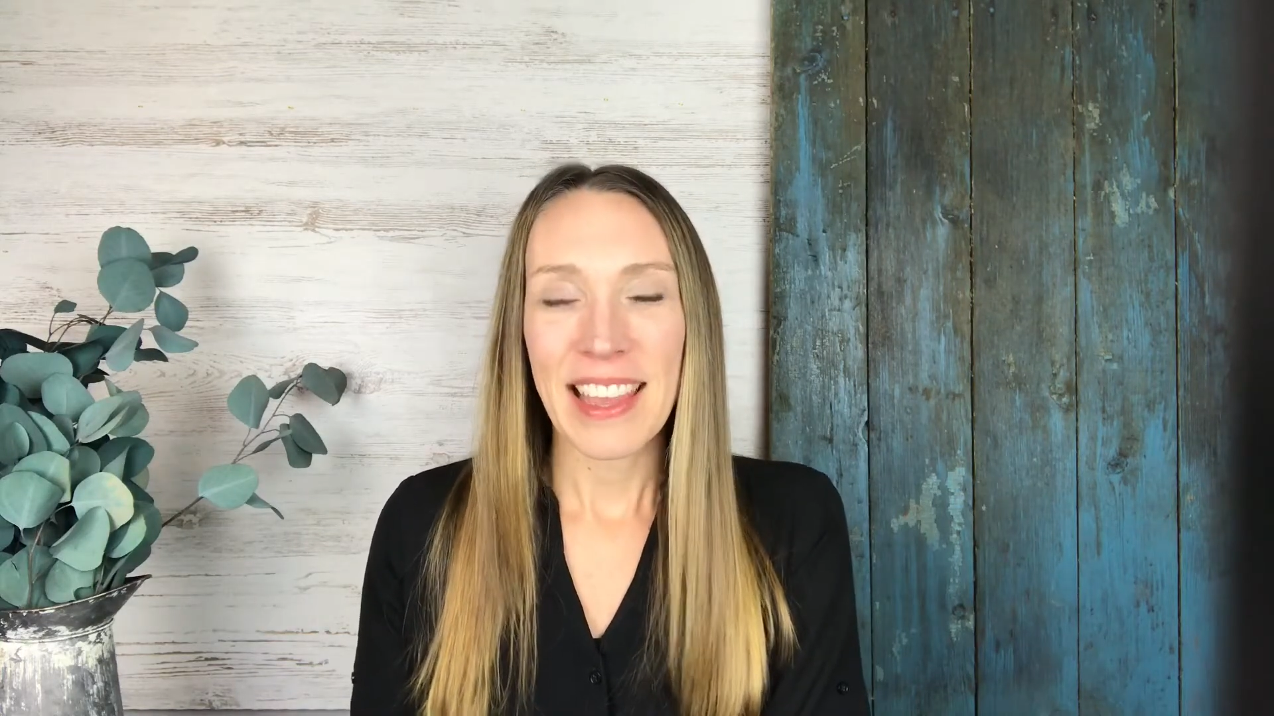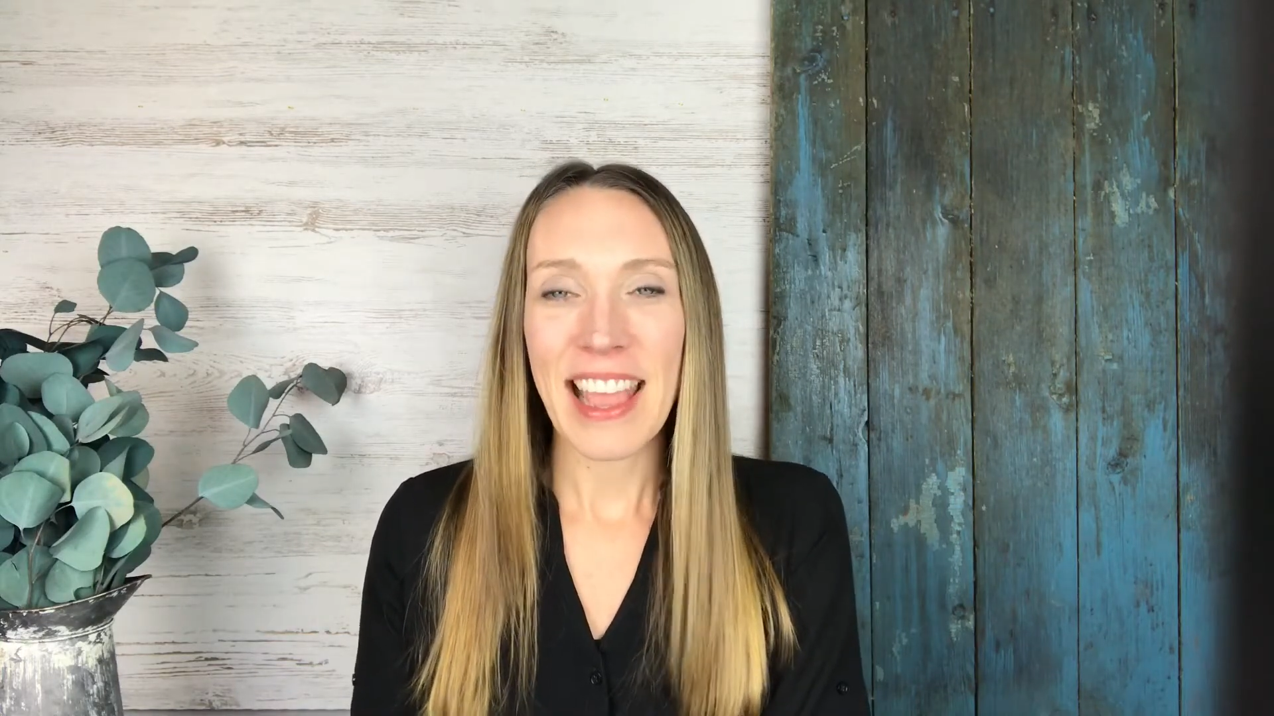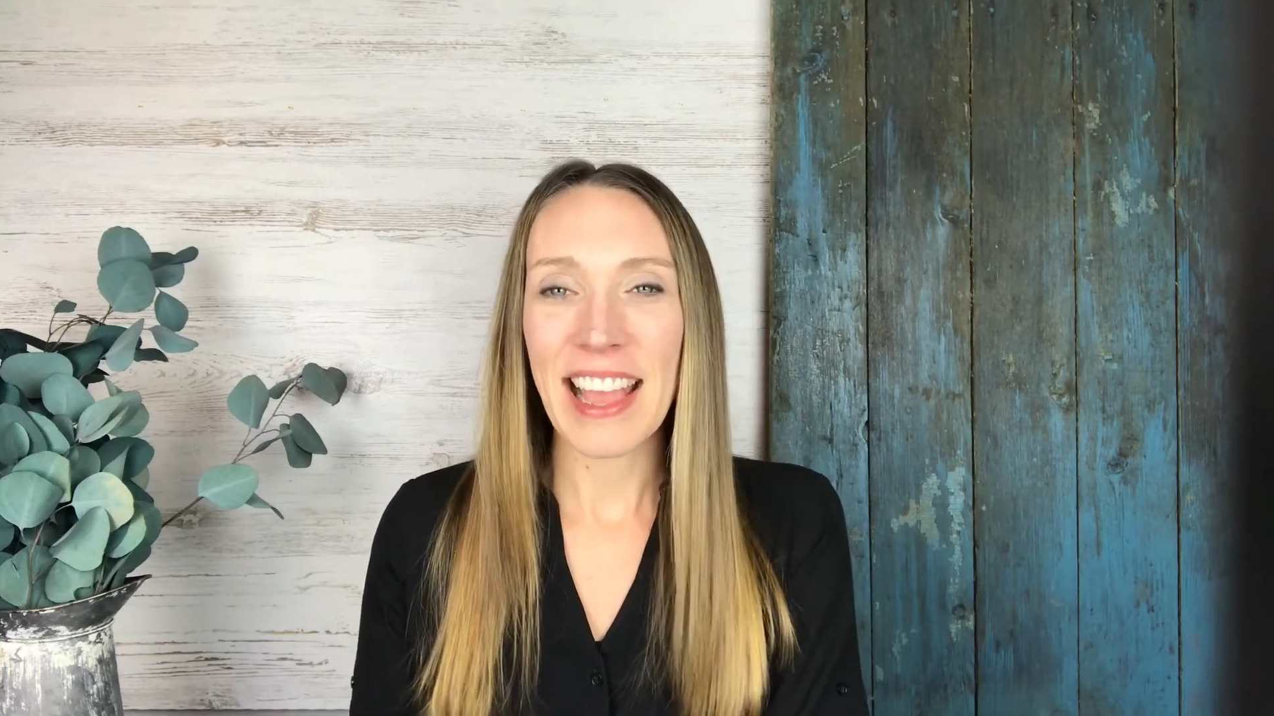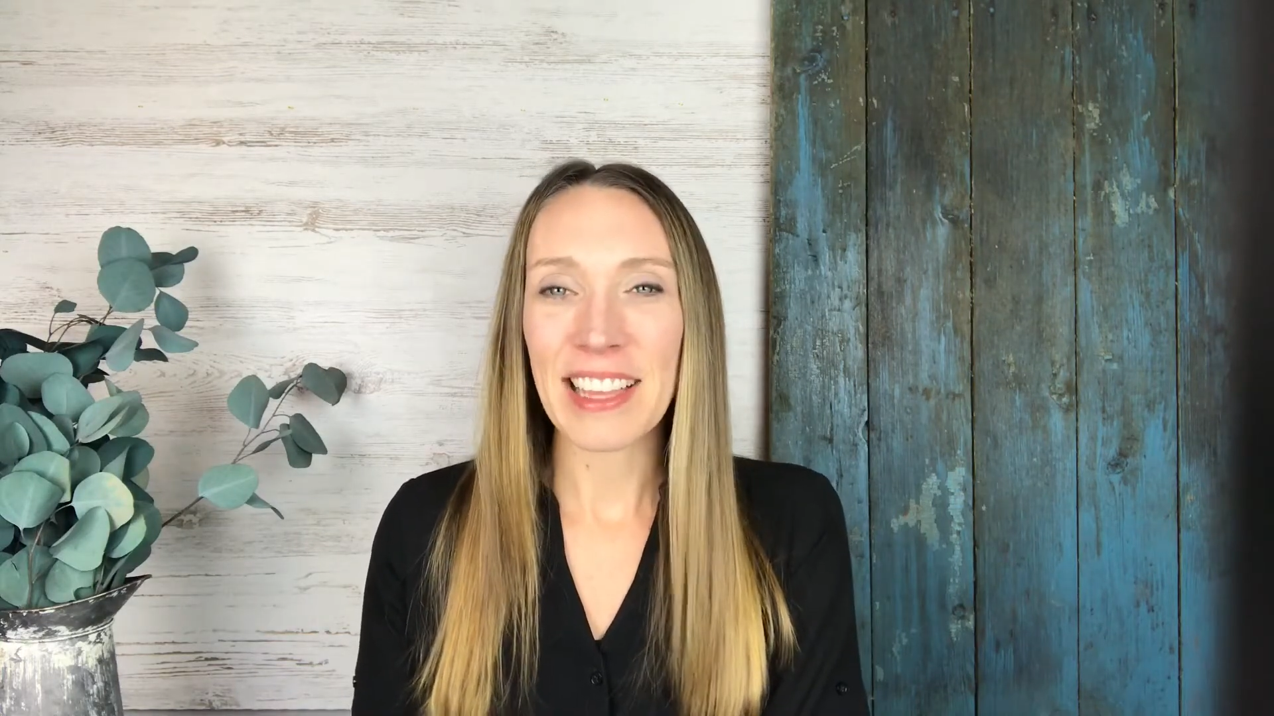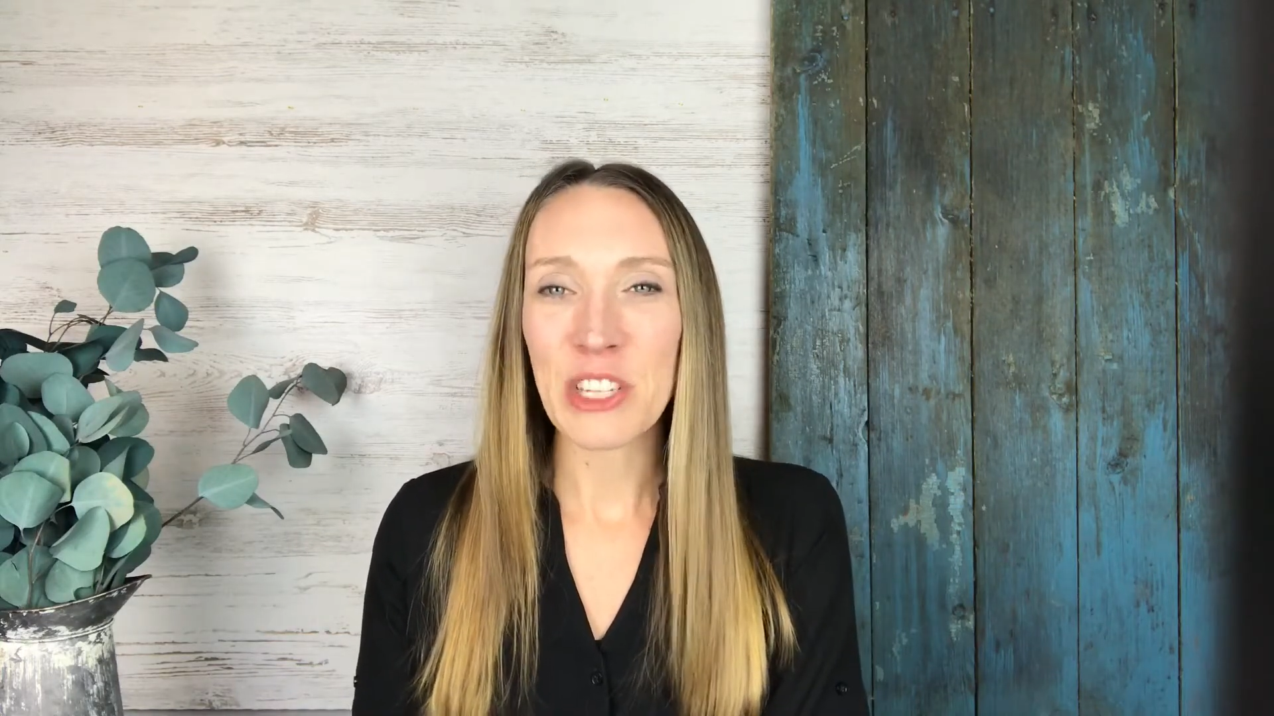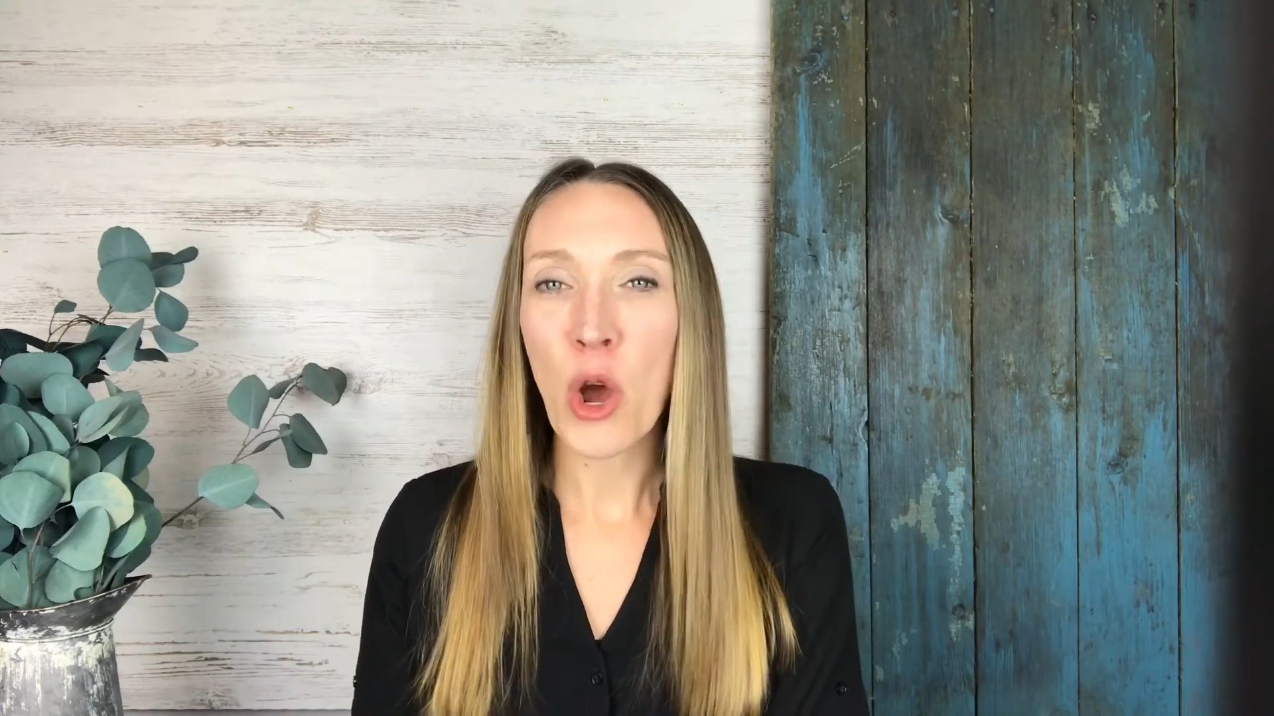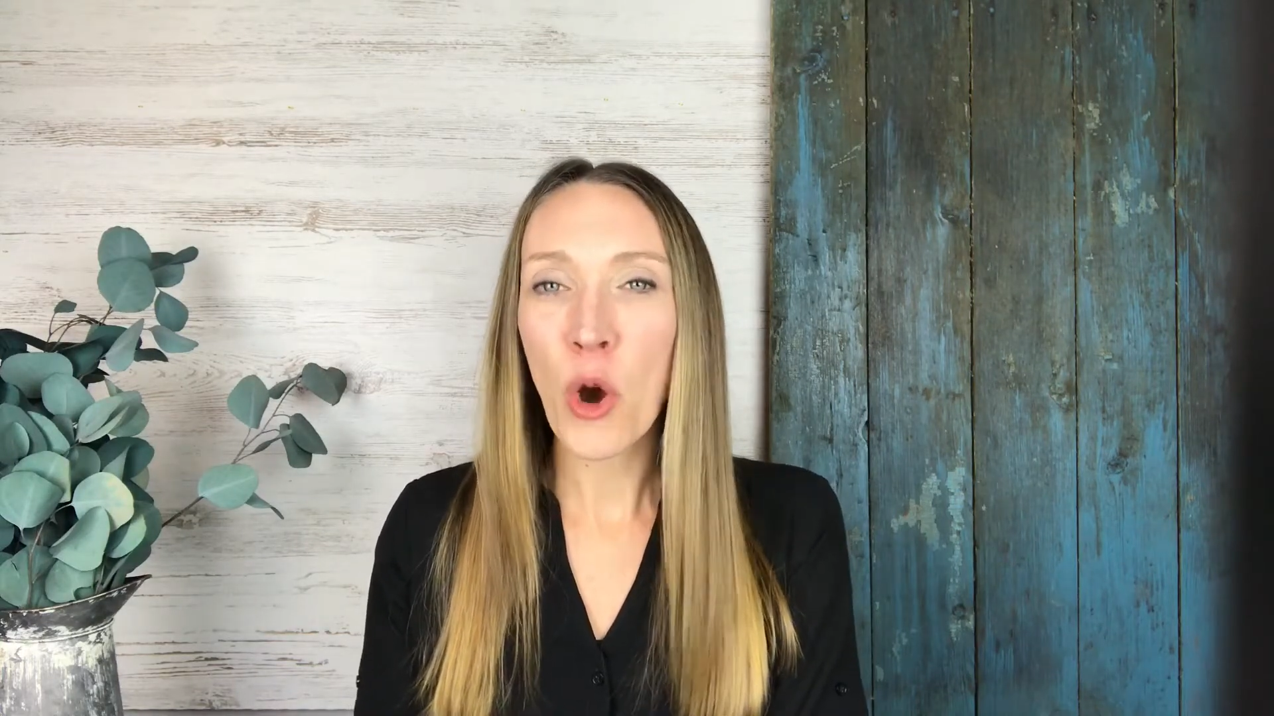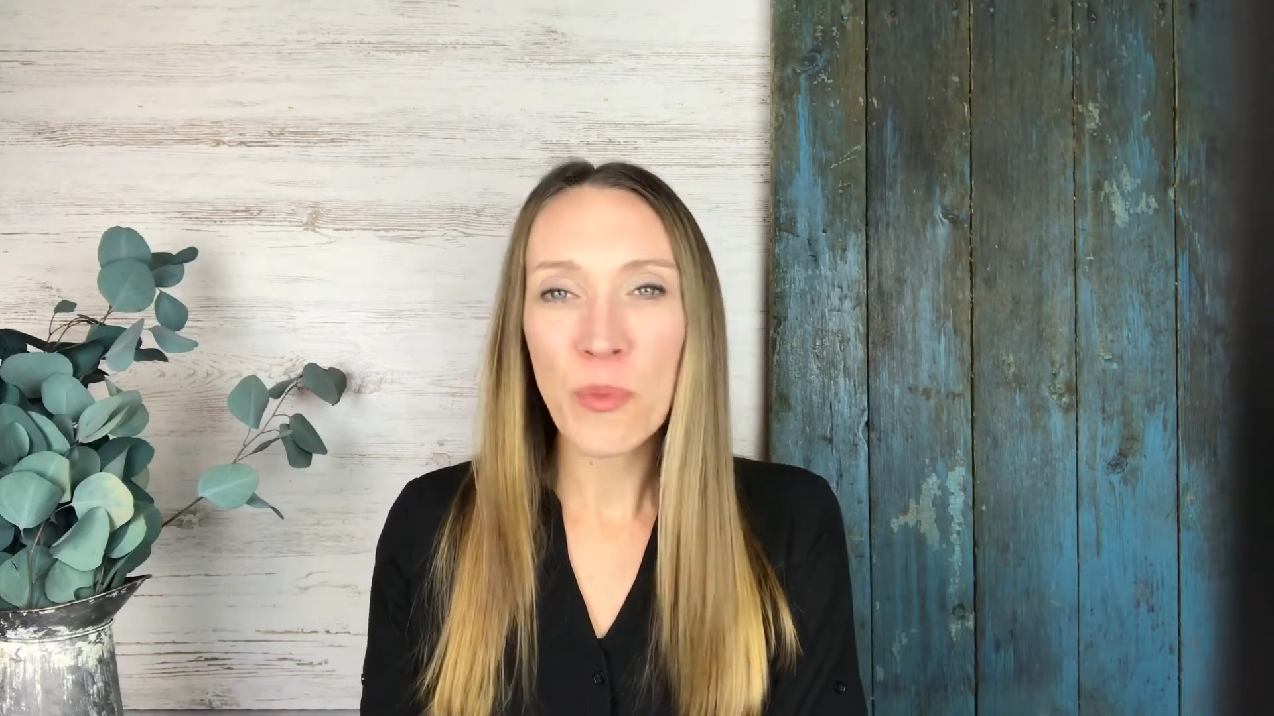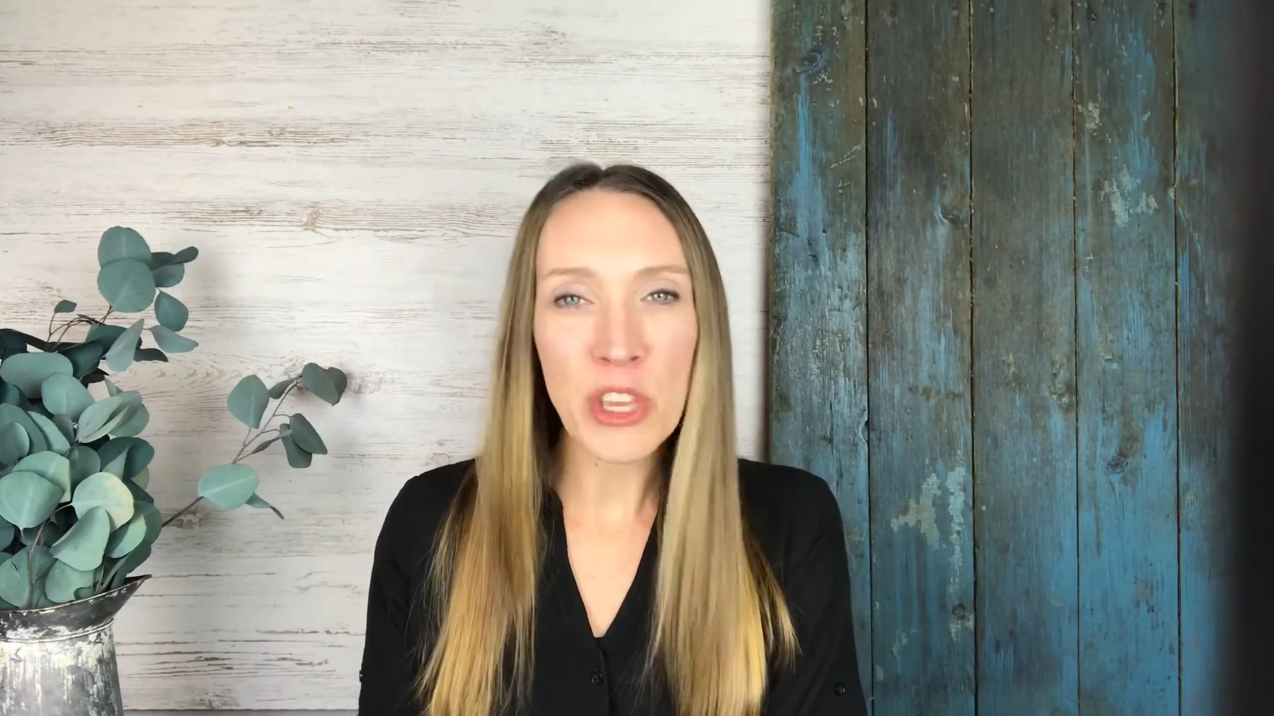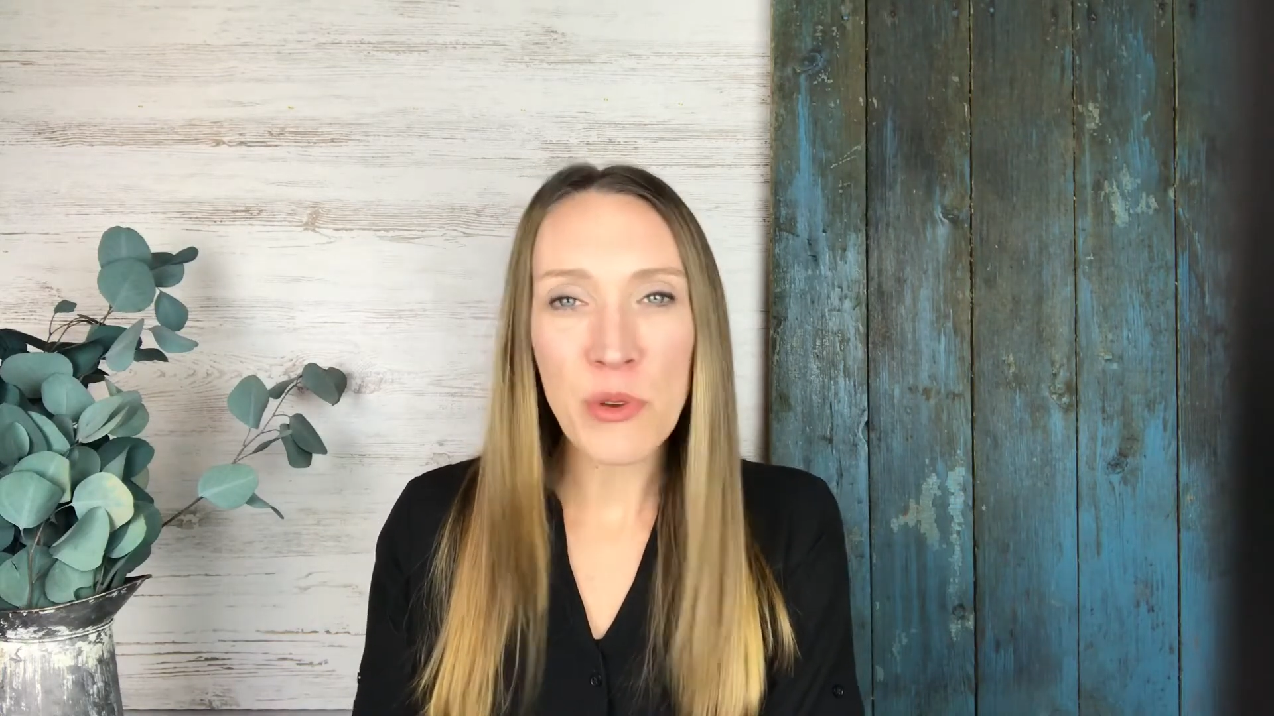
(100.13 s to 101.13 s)
and
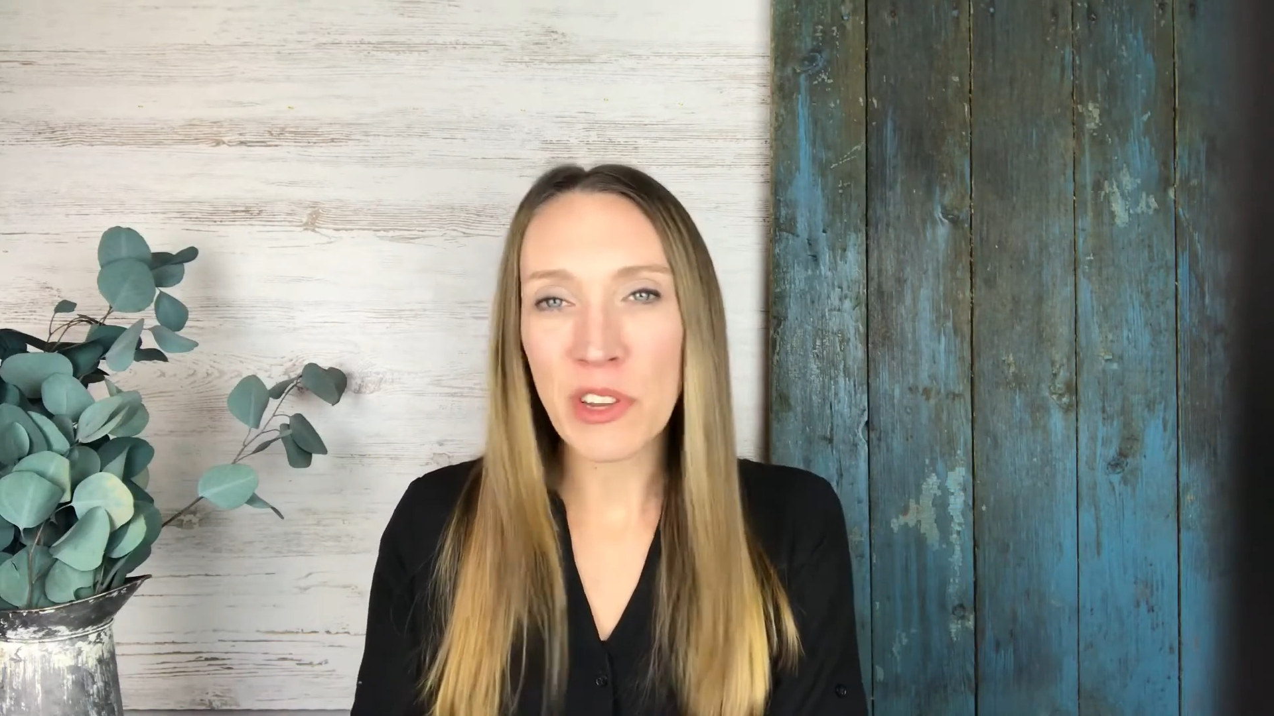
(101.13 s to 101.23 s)
hope that you